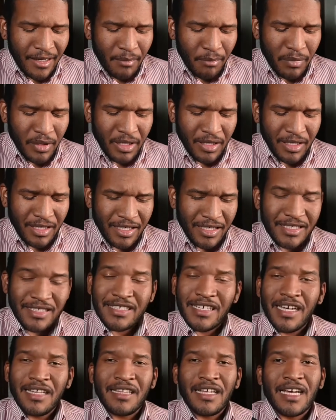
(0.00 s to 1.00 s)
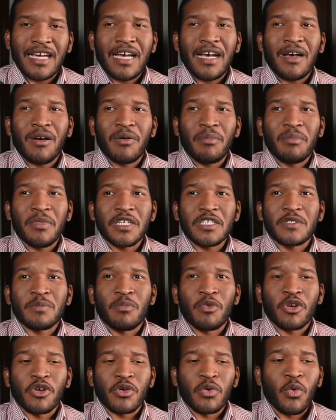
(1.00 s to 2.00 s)
But like I said, I like how much
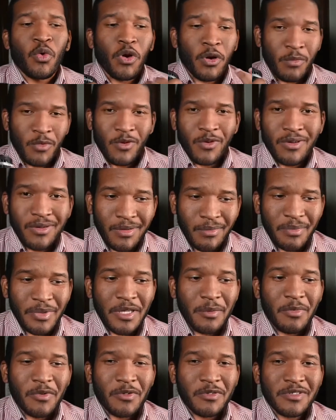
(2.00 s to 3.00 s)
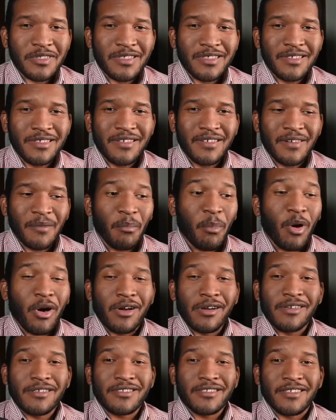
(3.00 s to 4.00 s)
more normal people's
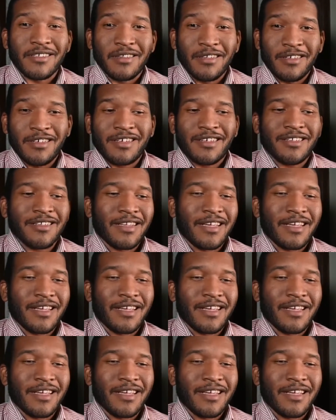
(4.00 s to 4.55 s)
parts look.